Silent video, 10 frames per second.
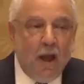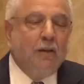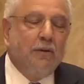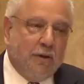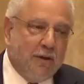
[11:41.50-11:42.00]

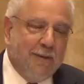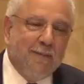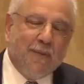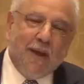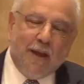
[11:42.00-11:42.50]
Look,
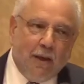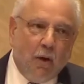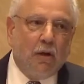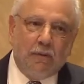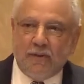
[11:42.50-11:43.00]

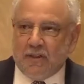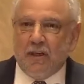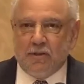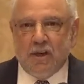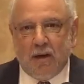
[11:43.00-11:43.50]
all of you
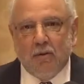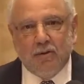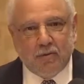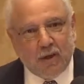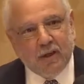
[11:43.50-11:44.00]
take
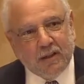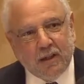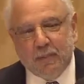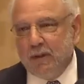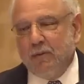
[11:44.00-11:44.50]
showers, right? I
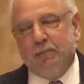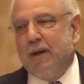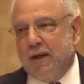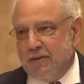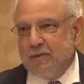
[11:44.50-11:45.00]
mean, or
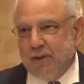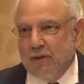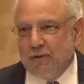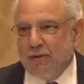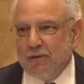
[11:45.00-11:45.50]
baths. You,
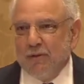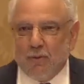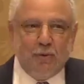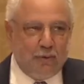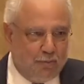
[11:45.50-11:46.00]
you do
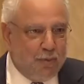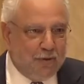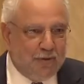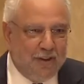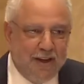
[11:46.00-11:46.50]
your
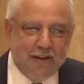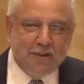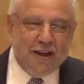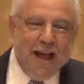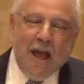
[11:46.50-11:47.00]
personal
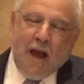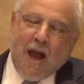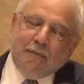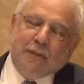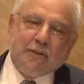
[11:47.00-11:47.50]
hygiene.
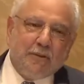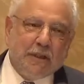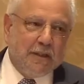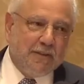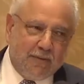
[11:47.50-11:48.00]
I've been
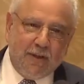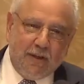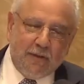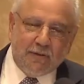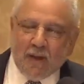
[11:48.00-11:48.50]
doing this for
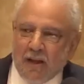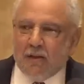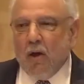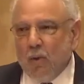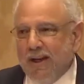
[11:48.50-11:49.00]
years.
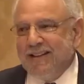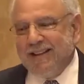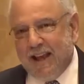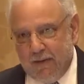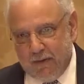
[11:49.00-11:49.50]
No one has
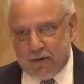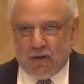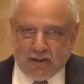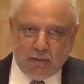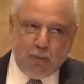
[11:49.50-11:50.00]
ever
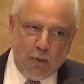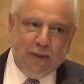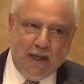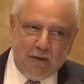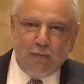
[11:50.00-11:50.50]
tried to pull
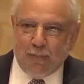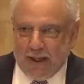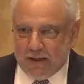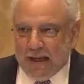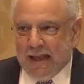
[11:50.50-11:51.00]
me out of
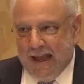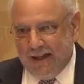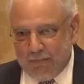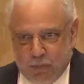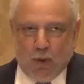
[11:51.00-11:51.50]
bed
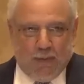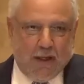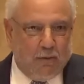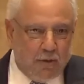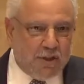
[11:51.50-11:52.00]
and put me
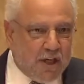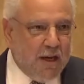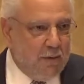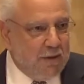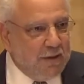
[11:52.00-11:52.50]
into a
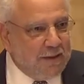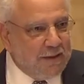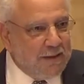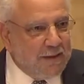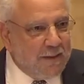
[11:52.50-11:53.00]
shower,
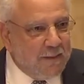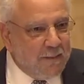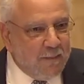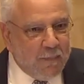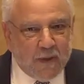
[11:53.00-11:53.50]

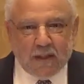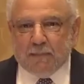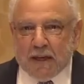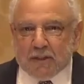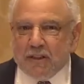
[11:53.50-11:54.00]

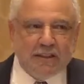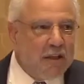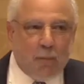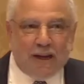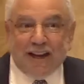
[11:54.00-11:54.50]
especially
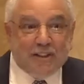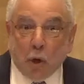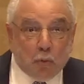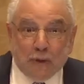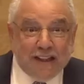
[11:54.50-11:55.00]
someone I
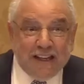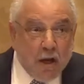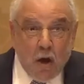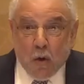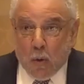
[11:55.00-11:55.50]
don't really
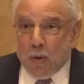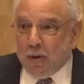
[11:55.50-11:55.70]
know.